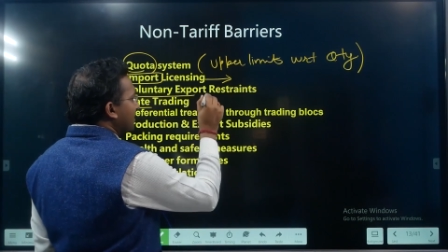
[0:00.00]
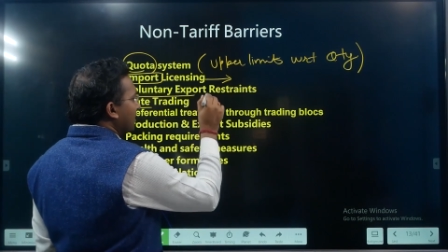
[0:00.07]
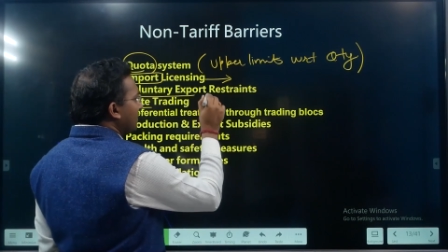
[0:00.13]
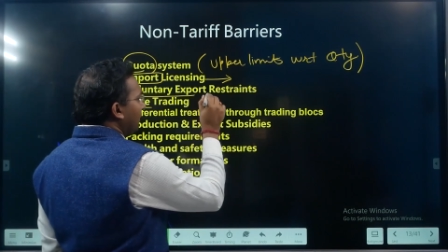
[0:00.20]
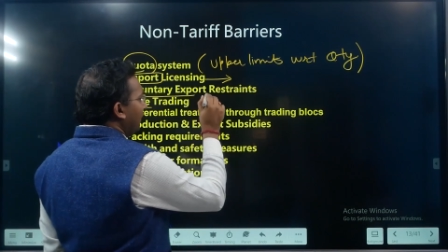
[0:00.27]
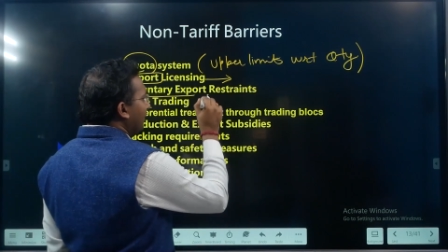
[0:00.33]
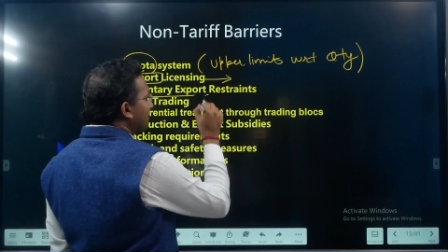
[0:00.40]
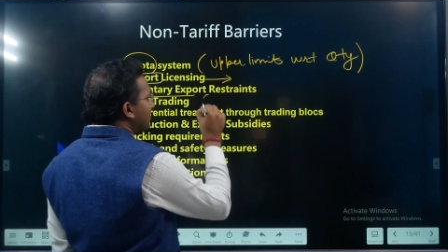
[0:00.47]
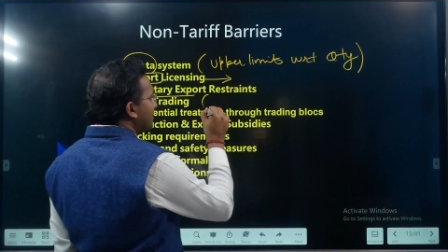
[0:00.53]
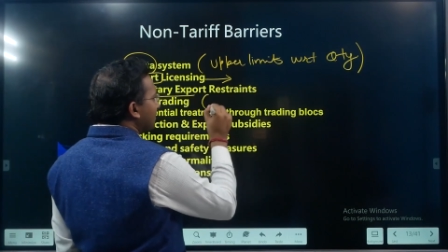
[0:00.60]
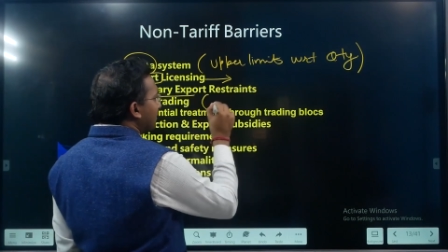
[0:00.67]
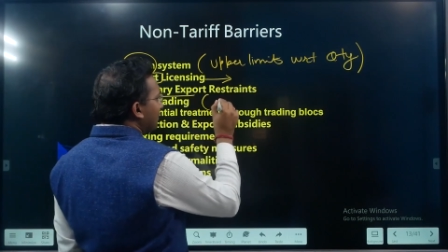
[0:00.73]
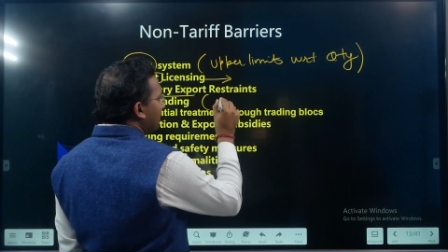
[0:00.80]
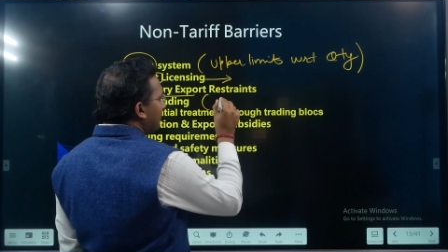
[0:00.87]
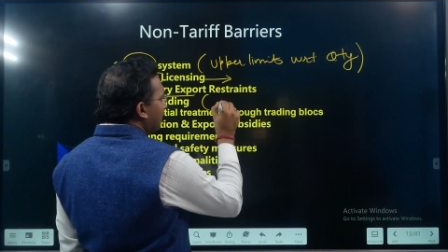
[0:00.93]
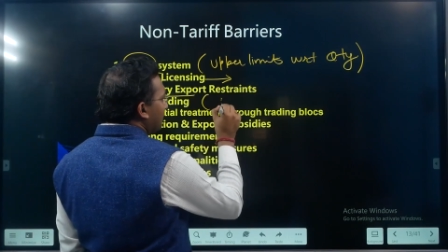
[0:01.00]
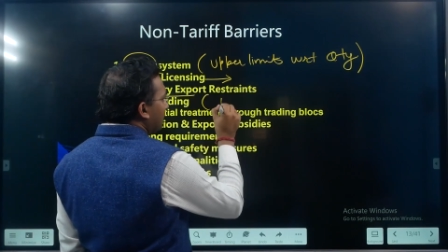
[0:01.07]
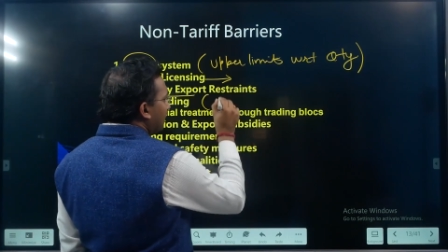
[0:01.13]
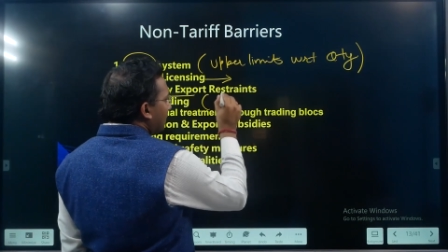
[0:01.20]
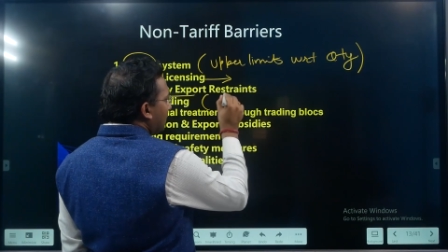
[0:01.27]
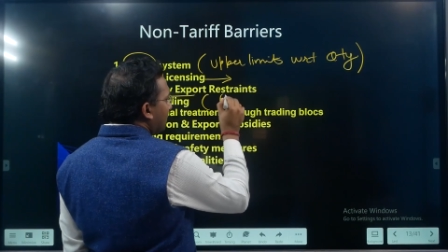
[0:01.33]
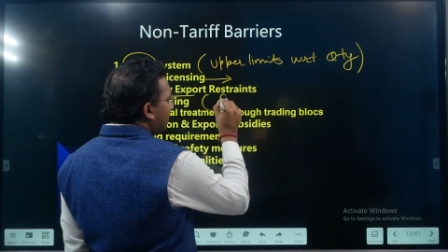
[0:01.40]
basically means
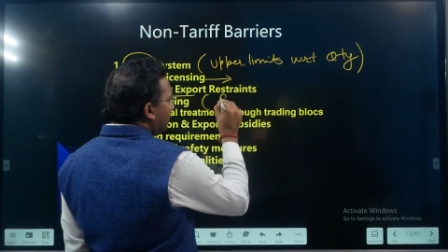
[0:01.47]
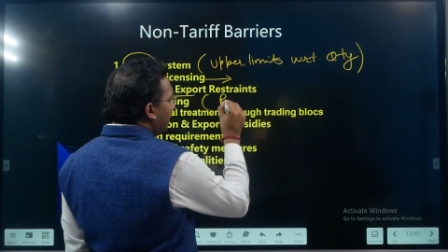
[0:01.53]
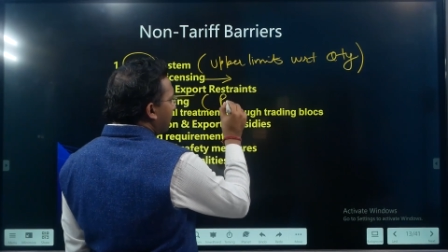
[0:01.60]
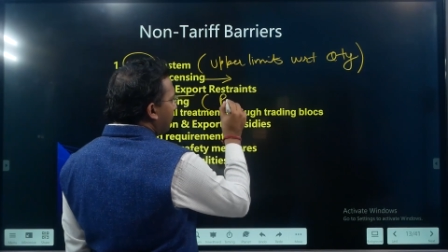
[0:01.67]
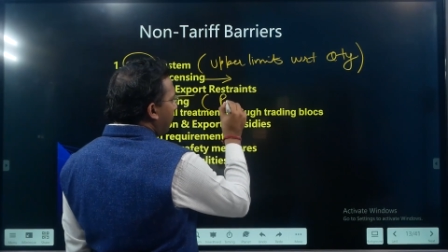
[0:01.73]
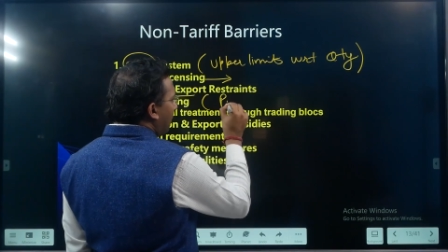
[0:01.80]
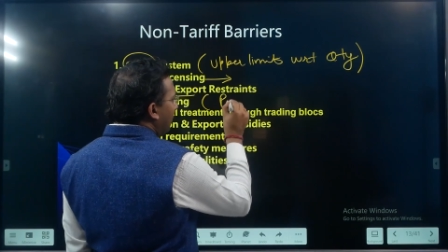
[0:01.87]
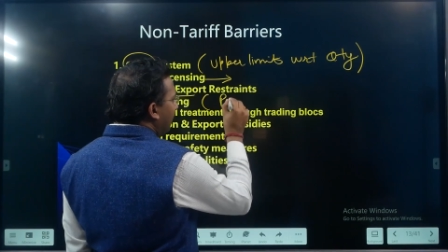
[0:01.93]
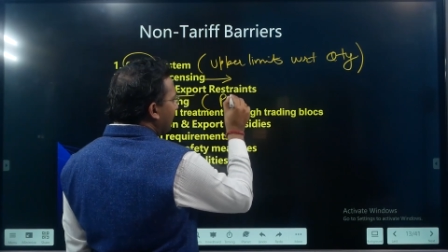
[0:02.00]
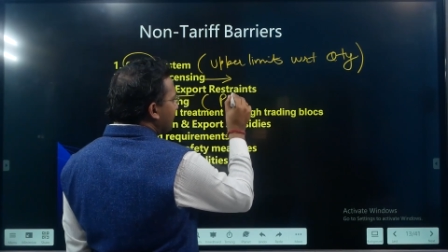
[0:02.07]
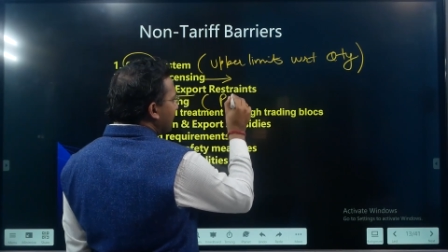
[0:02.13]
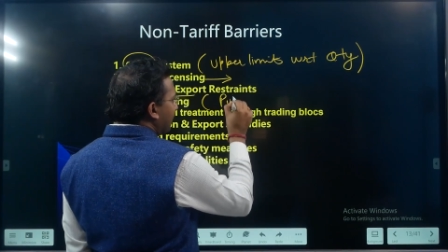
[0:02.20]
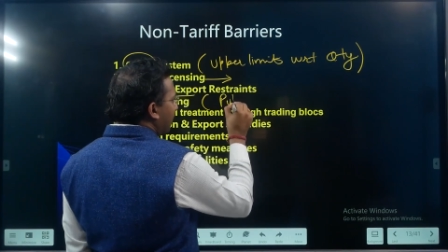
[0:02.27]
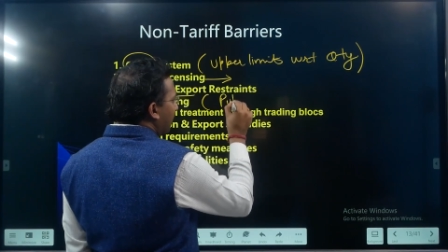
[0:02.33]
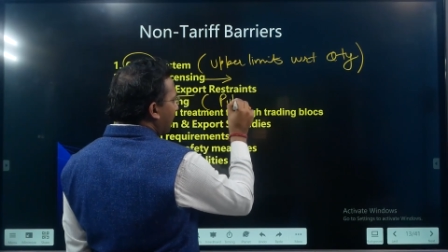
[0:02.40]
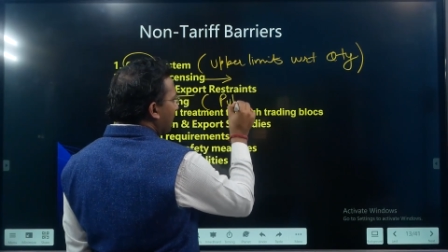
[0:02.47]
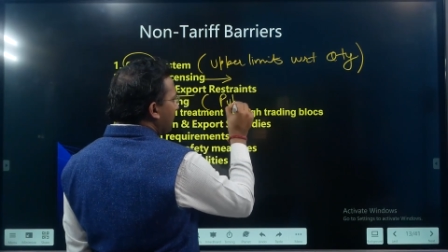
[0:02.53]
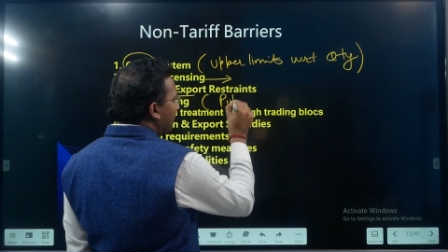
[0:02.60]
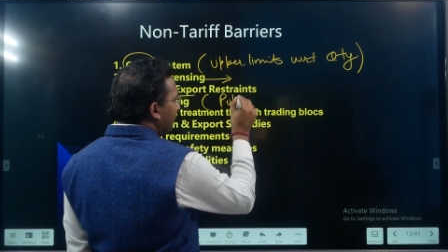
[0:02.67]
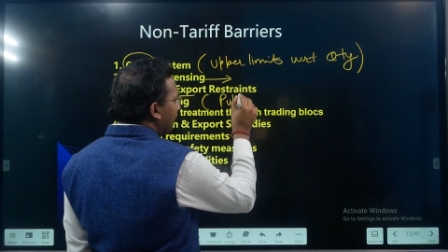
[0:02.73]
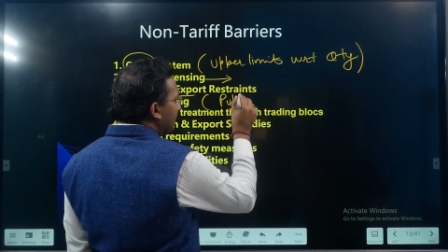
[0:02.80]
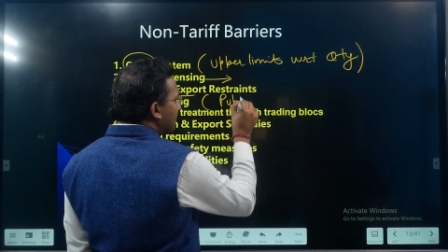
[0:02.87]
that public sector
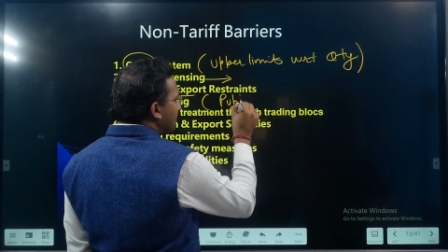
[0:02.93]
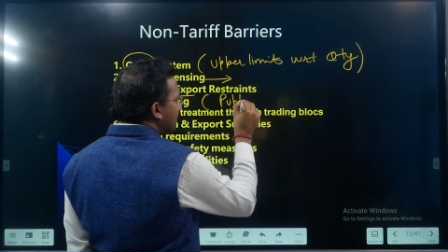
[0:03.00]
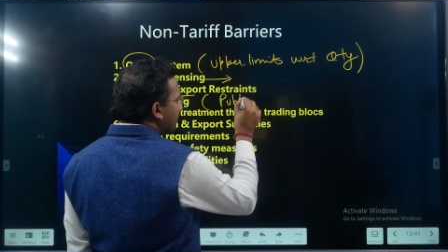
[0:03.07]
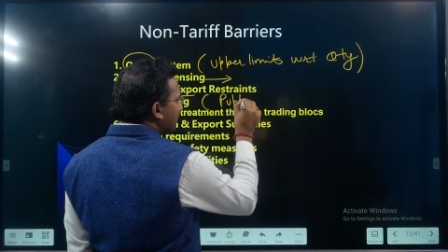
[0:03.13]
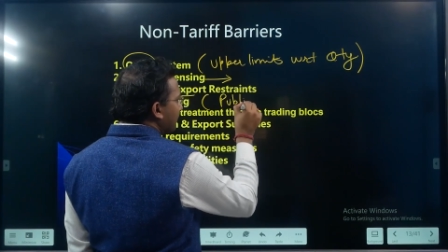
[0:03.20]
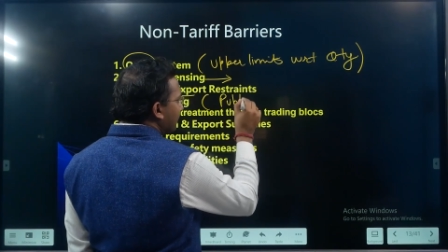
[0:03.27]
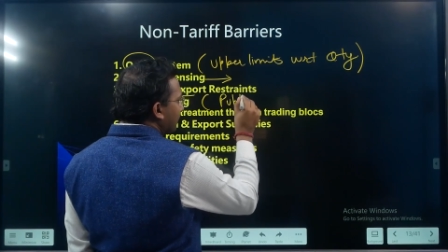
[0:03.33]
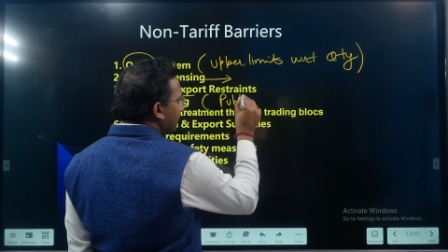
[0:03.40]
companies,